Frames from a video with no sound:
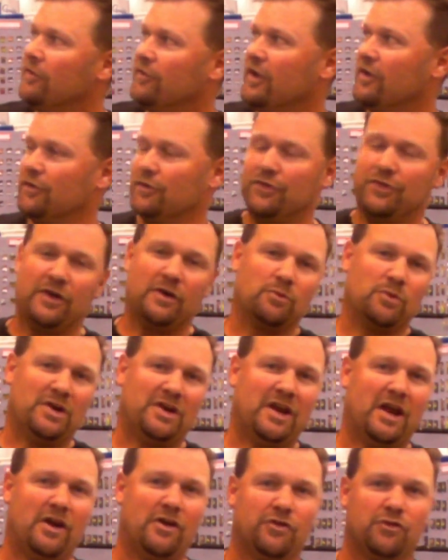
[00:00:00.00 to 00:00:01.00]
The other thing we
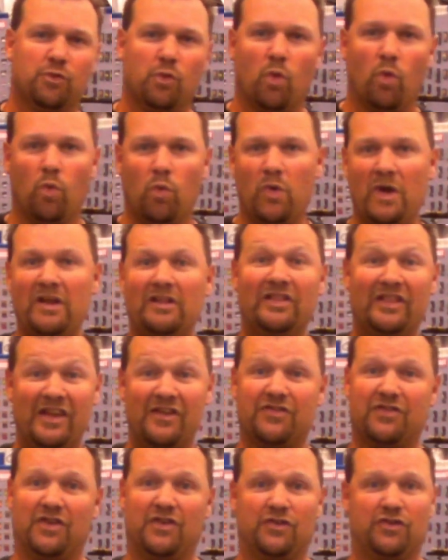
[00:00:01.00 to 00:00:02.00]
did is we
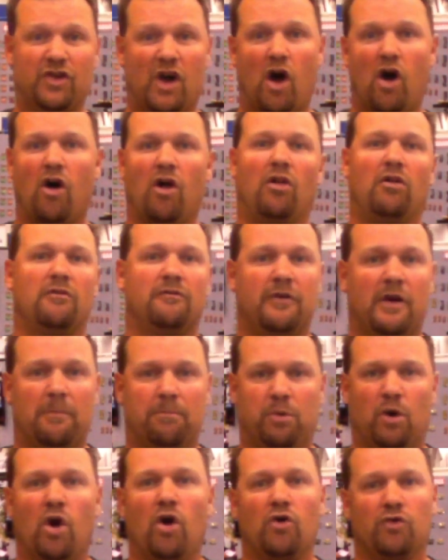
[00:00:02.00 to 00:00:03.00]
listened to all of our
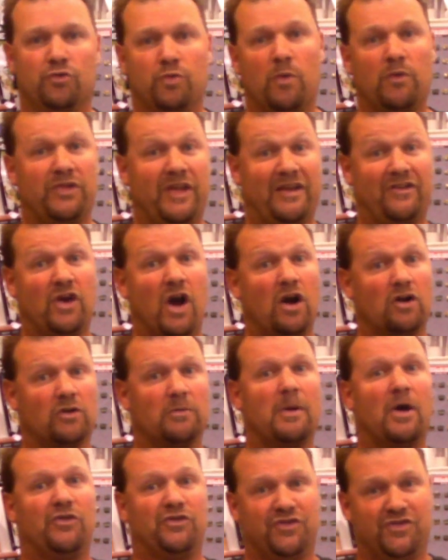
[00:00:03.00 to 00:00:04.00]
pros when they talked
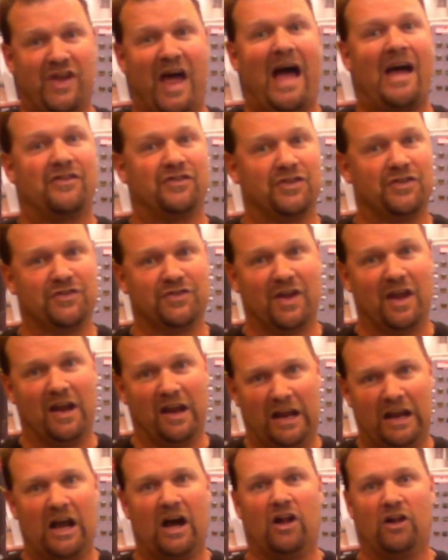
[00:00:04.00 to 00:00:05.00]
about sizes
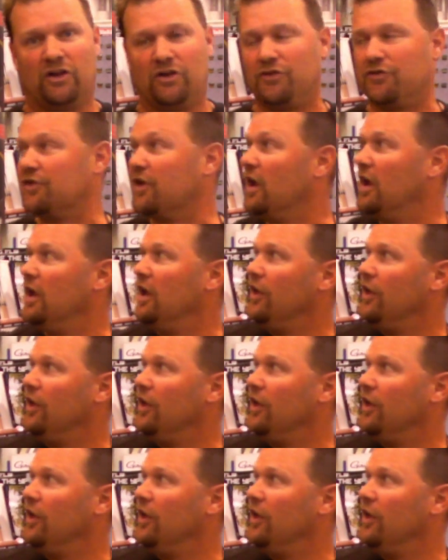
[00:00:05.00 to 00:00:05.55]
and colors.